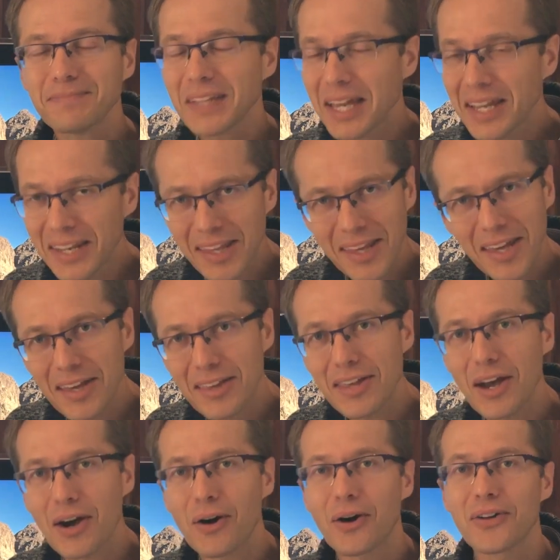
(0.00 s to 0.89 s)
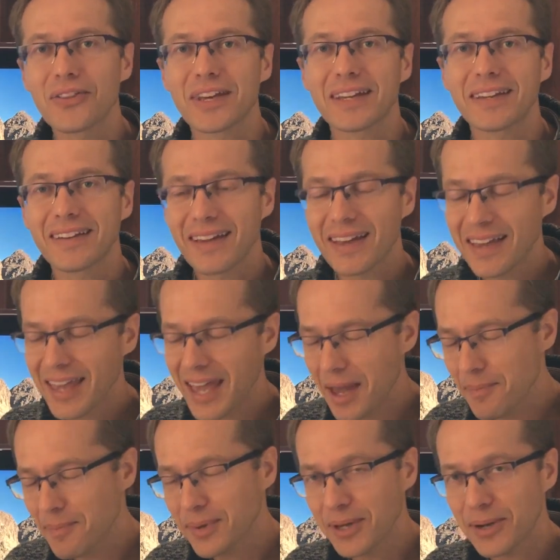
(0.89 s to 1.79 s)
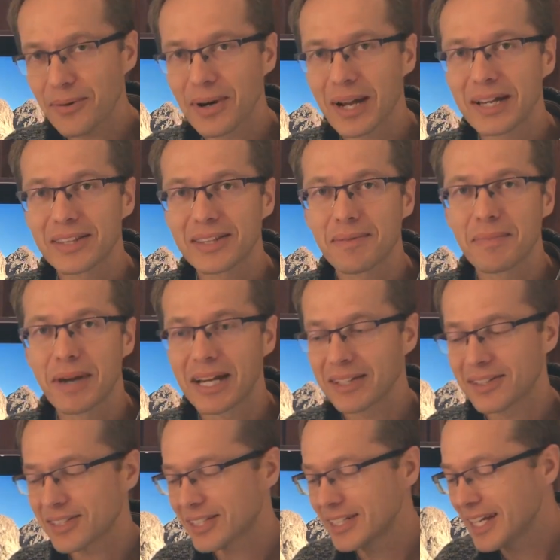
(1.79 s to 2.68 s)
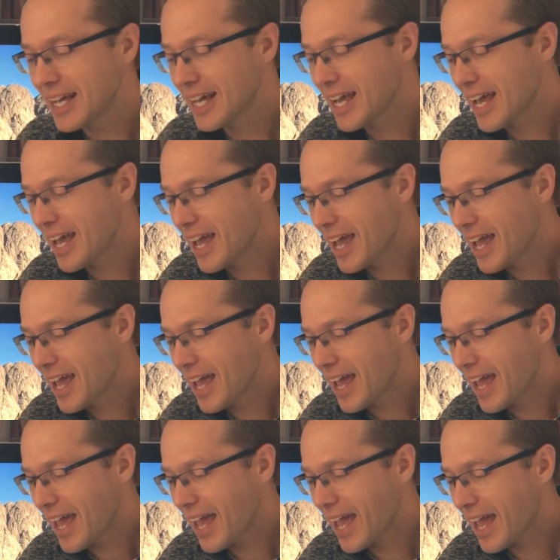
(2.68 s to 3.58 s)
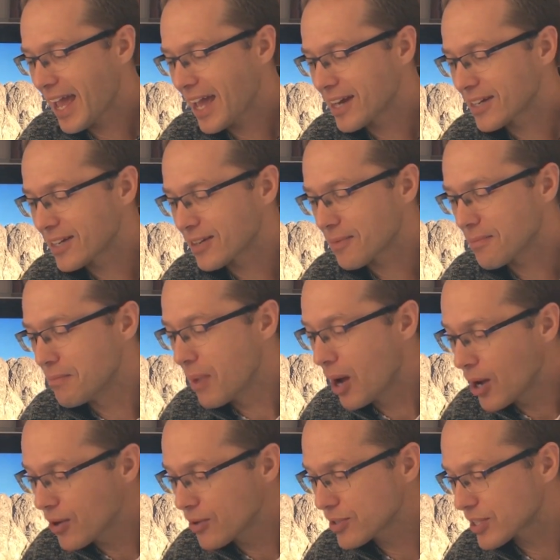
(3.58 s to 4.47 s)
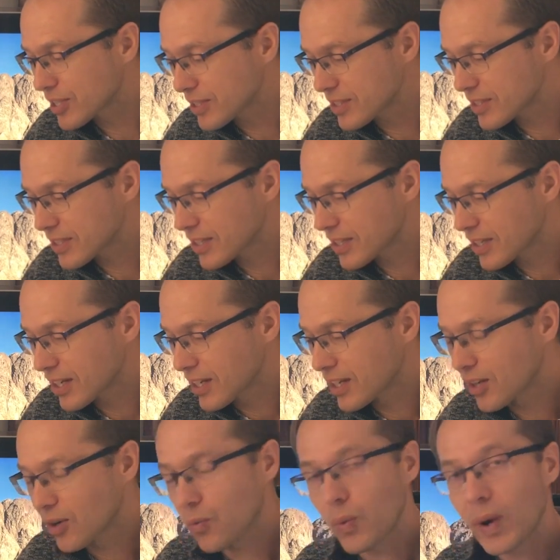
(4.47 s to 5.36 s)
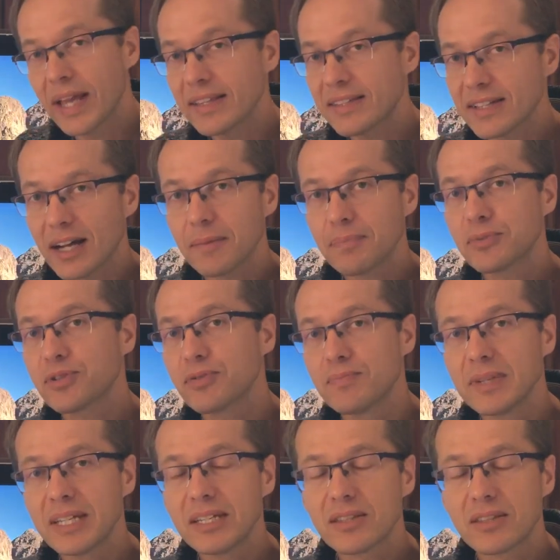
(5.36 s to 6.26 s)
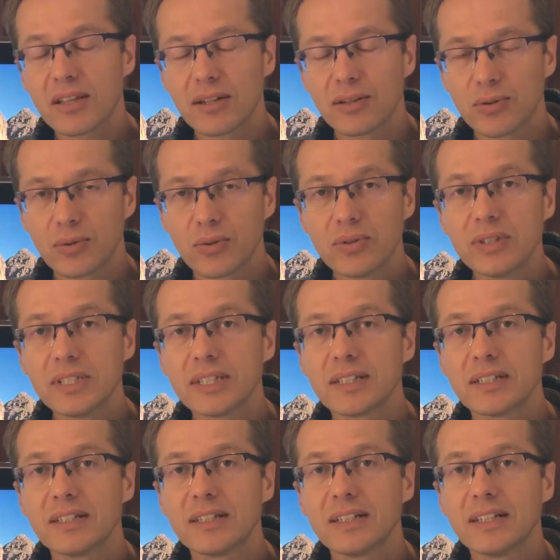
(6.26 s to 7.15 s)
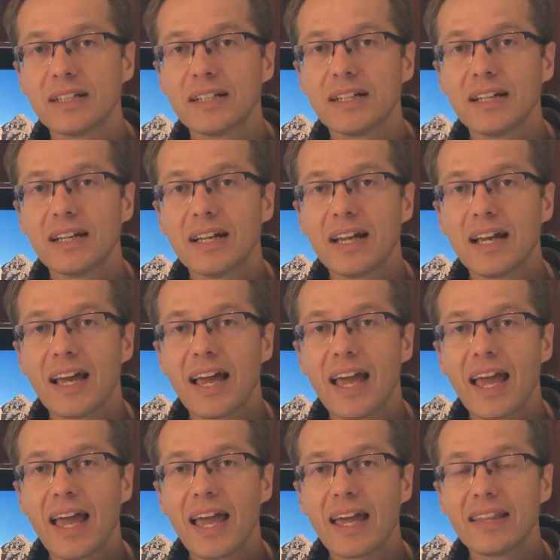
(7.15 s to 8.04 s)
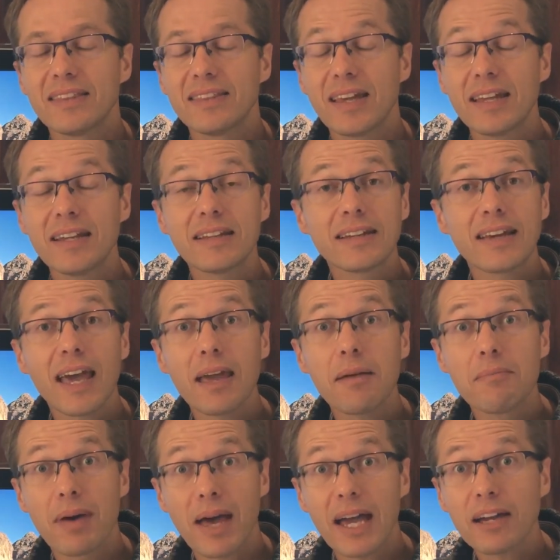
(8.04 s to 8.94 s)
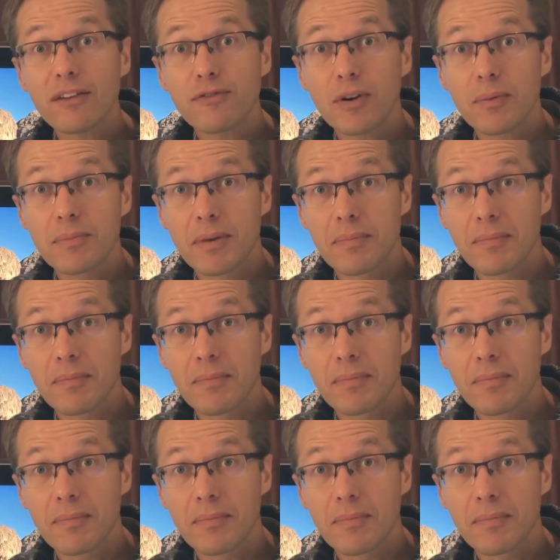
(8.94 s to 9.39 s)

And here they are, there, camping around the mountain. And Moses went up to meet the Lord and then came back from the